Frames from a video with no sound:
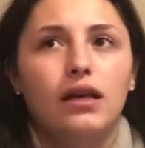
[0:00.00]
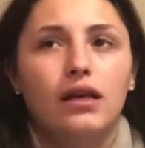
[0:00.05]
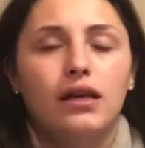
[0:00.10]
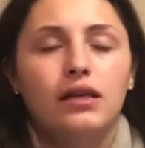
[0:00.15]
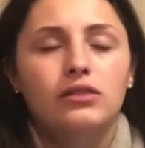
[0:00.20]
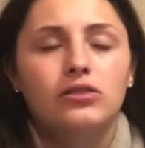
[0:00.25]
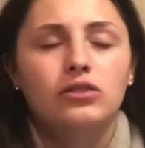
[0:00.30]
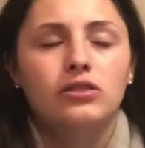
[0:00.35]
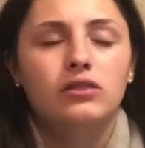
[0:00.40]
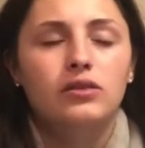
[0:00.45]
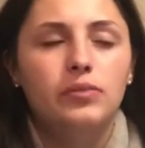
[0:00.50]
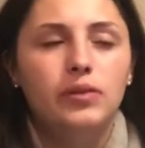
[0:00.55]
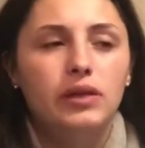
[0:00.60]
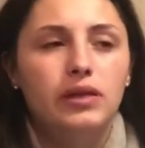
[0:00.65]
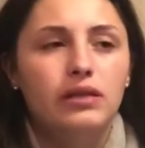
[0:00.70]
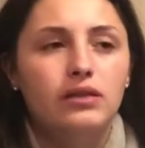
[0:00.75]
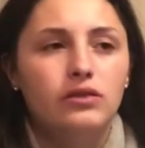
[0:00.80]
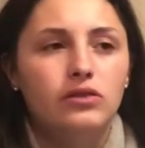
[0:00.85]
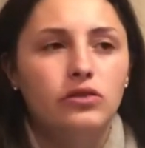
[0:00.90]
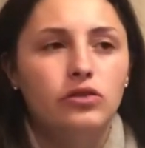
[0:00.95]
it's just something
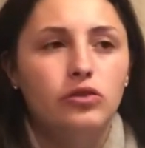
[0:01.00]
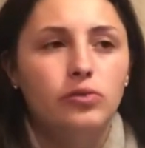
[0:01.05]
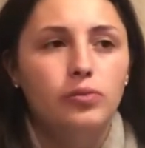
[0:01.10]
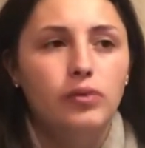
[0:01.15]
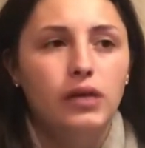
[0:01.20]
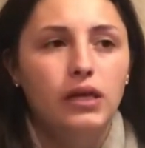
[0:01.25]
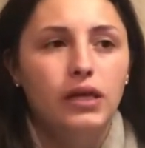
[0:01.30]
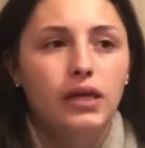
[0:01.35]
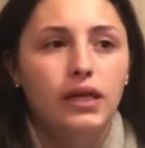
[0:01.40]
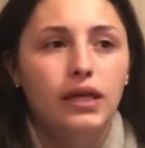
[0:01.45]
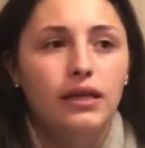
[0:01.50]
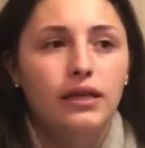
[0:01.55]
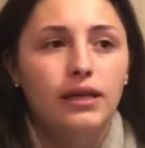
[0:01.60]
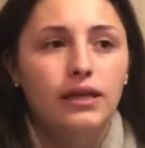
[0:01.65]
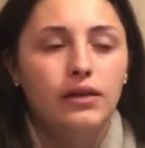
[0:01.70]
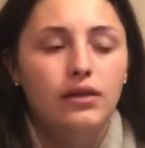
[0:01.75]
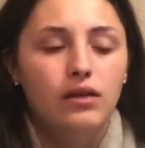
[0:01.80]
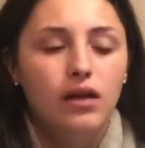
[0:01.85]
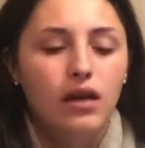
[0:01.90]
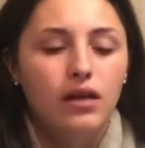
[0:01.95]
that's stupid. And like
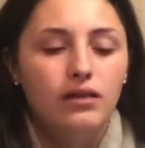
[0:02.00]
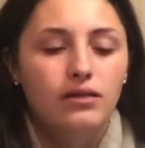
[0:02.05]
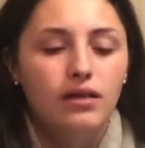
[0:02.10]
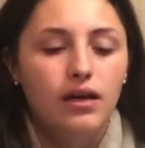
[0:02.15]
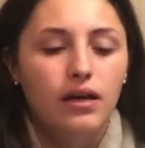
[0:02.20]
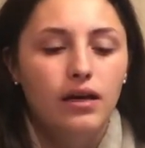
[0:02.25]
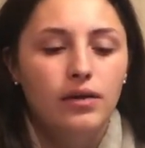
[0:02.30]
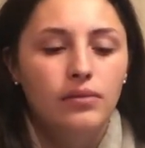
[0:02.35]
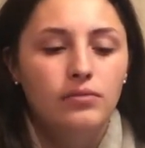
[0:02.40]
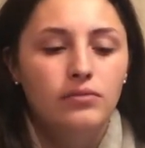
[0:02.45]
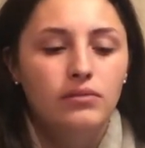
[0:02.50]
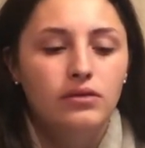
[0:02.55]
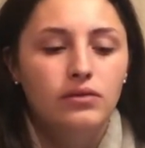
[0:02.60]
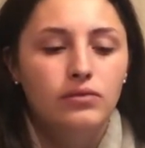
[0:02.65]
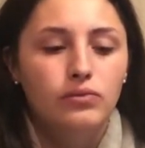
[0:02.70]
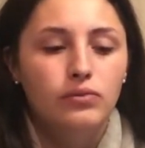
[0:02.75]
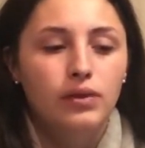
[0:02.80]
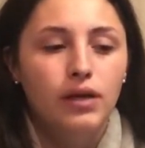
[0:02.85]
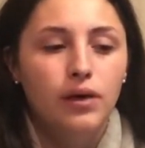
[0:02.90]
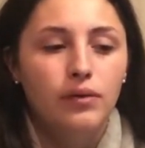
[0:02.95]
a lot of times
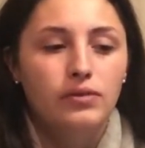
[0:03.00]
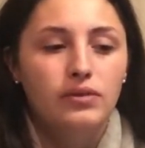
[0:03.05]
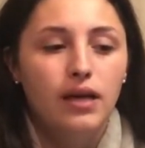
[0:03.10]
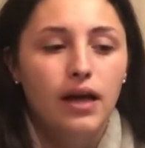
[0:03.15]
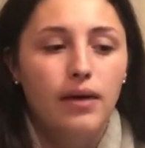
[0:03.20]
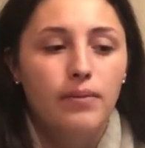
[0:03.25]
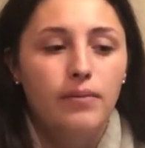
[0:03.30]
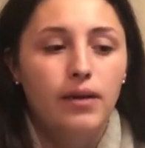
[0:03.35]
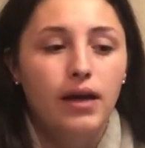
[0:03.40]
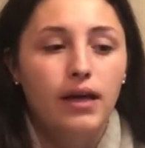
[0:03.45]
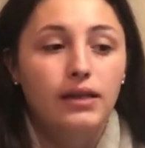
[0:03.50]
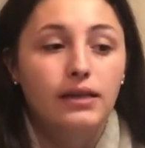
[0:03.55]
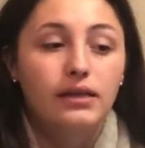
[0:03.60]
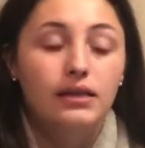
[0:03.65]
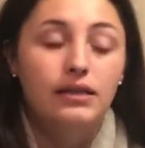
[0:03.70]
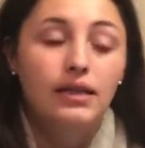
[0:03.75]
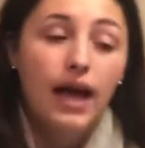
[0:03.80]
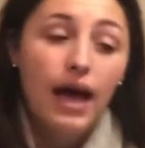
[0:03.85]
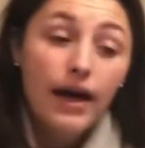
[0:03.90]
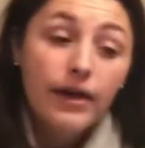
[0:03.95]
when I was at my
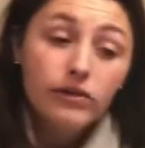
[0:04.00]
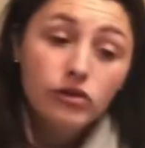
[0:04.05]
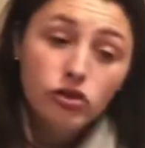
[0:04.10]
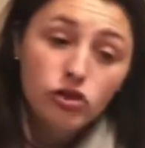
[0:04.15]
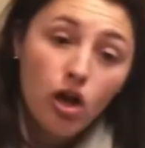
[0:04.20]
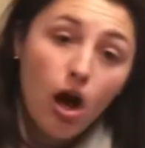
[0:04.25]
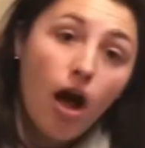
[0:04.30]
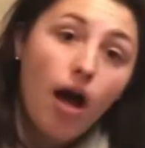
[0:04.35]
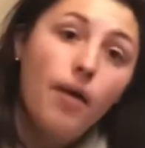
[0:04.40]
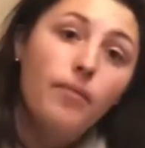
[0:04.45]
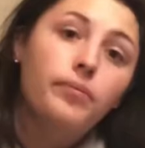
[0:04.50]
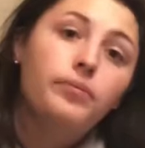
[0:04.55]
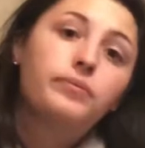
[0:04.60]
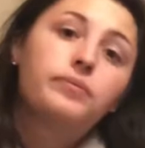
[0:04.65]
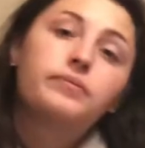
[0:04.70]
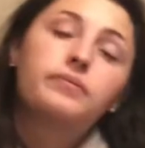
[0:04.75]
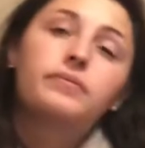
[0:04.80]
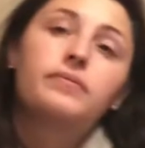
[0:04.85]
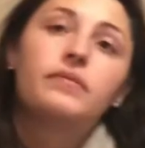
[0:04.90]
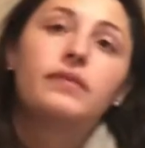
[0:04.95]
last job,
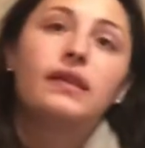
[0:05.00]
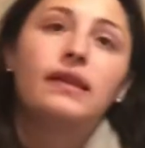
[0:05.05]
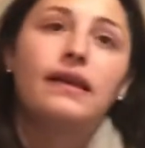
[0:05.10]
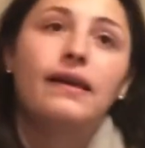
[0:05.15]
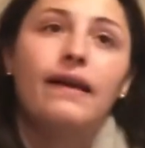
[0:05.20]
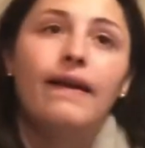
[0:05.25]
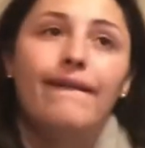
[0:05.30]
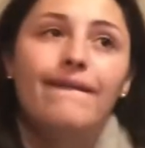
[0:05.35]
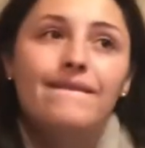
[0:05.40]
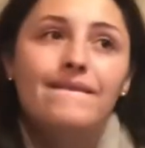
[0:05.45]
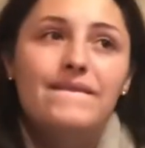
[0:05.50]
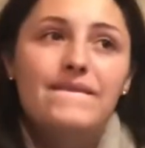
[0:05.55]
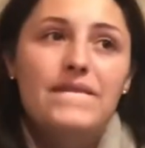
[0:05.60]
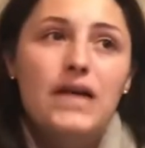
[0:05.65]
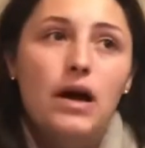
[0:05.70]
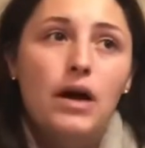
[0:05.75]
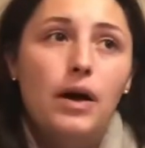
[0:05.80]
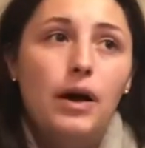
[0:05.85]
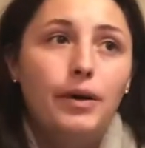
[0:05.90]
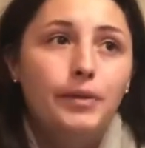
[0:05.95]

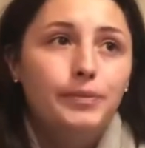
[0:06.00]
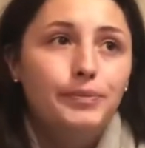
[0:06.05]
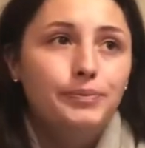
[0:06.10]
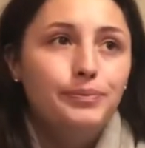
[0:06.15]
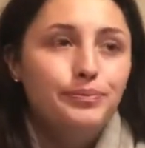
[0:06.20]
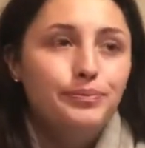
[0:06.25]
I